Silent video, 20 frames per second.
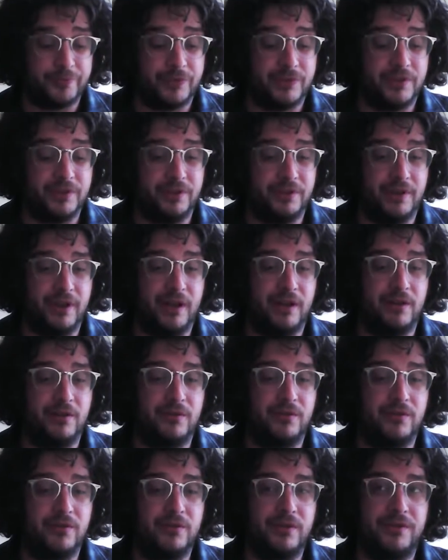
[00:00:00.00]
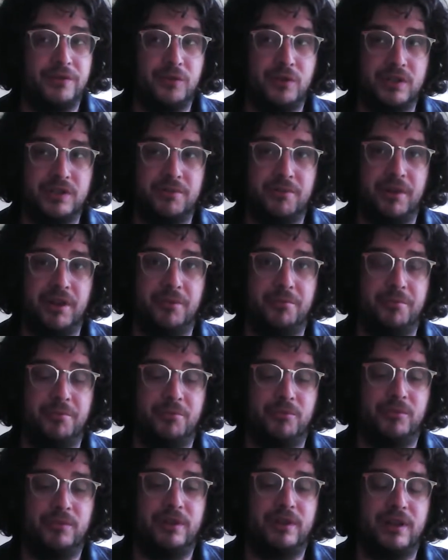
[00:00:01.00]
so that if you want to make the,
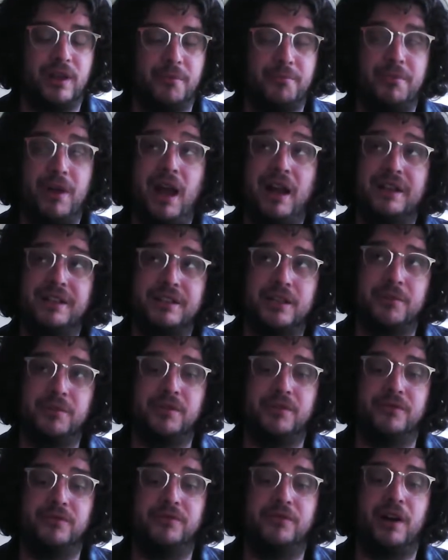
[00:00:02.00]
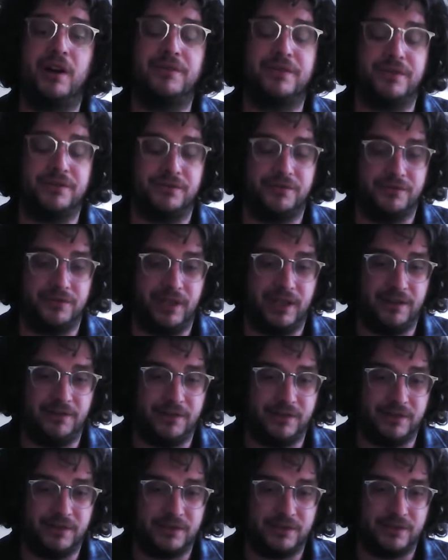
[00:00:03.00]
and um, headers come in five different
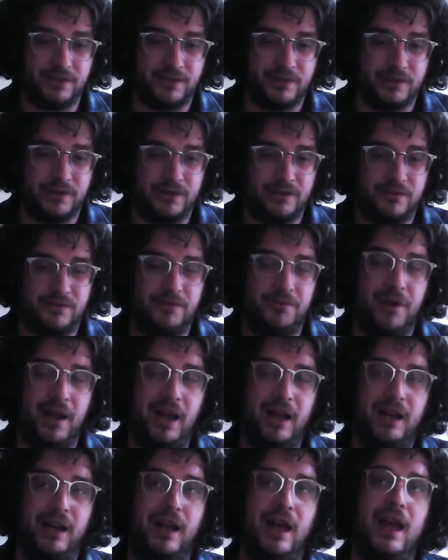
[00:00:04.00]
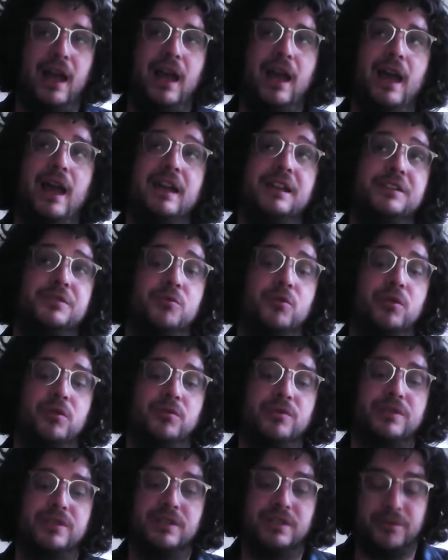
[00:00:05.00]
flavours, from H1
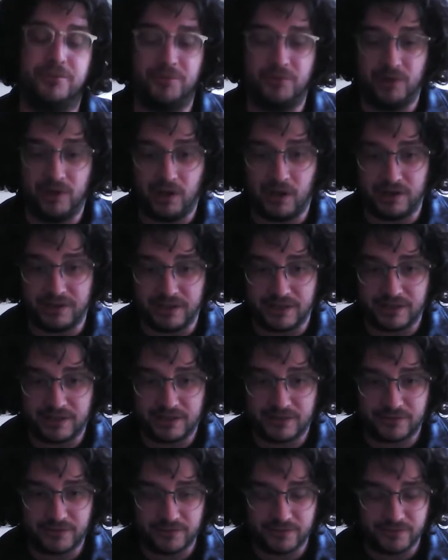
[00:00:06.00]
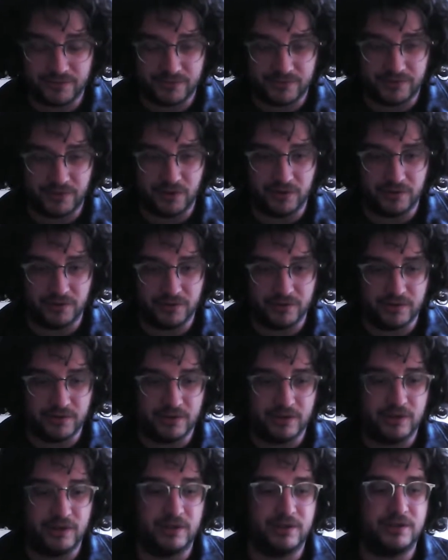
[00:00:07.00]
which is the largest font
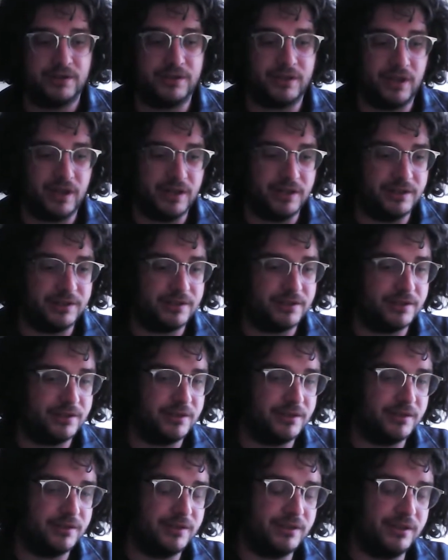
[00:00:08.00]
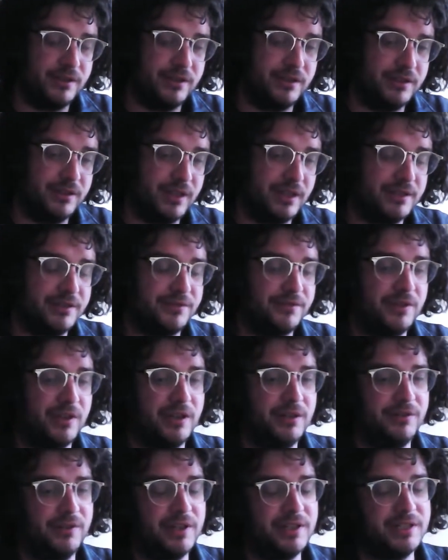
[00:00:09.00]
size you can get
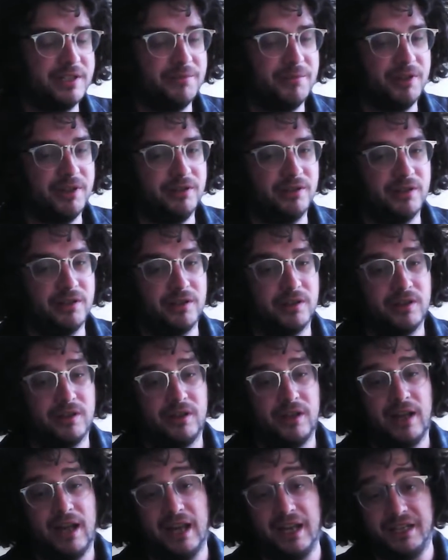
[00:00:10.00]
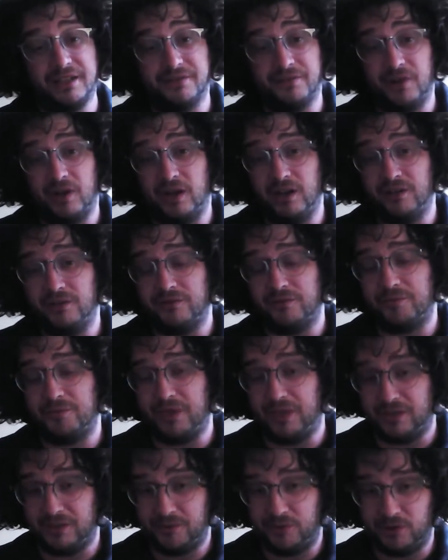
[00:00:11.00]
defined of HTML, H5
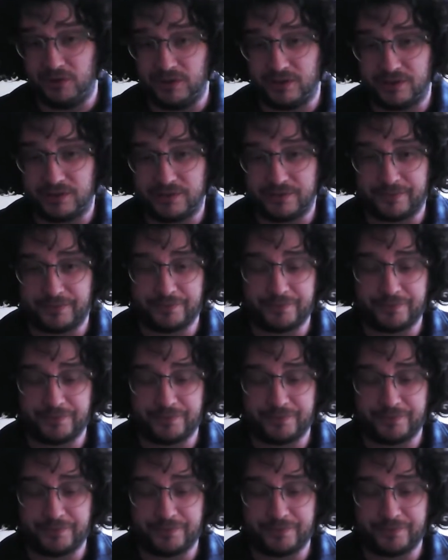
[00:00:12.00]
being the smallest.